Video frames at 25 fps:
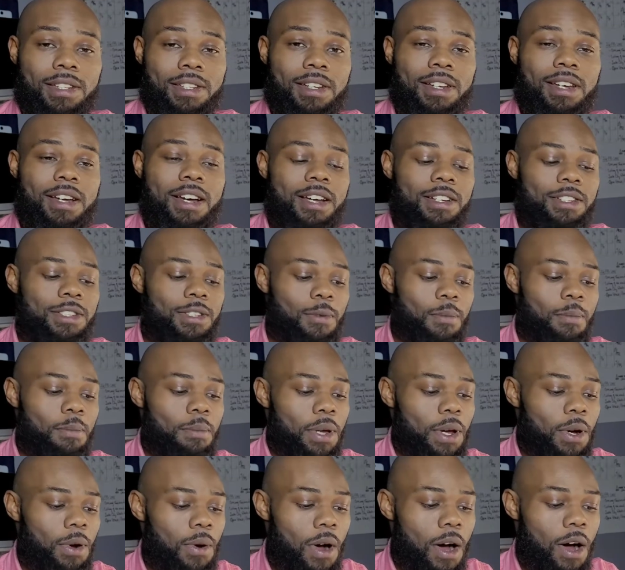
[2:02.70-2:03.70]
a custom
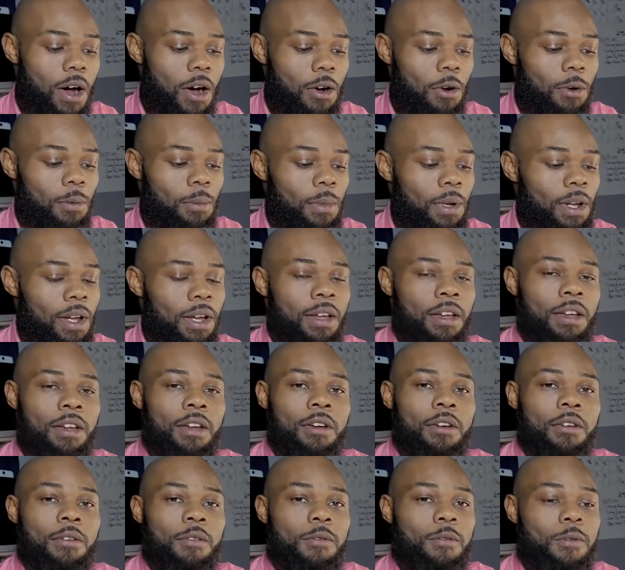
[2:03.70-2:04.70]
built home,
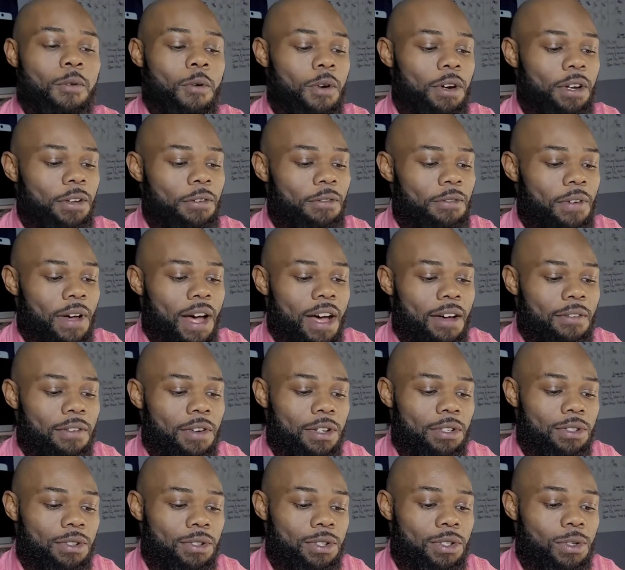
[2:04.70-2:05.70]

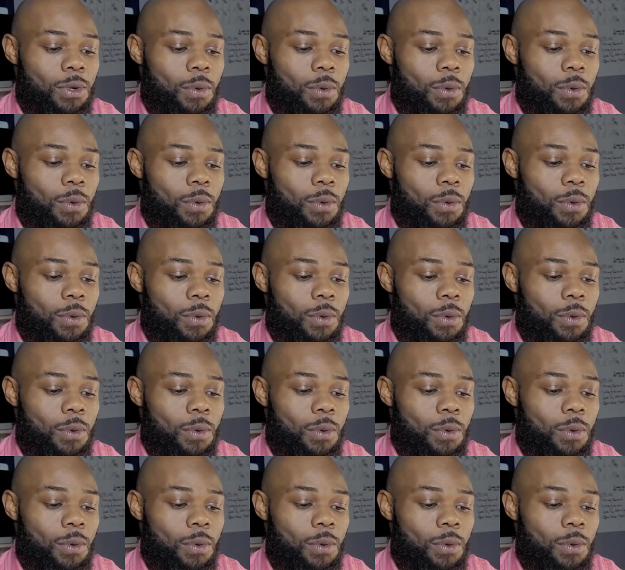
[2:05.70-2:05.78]
4,500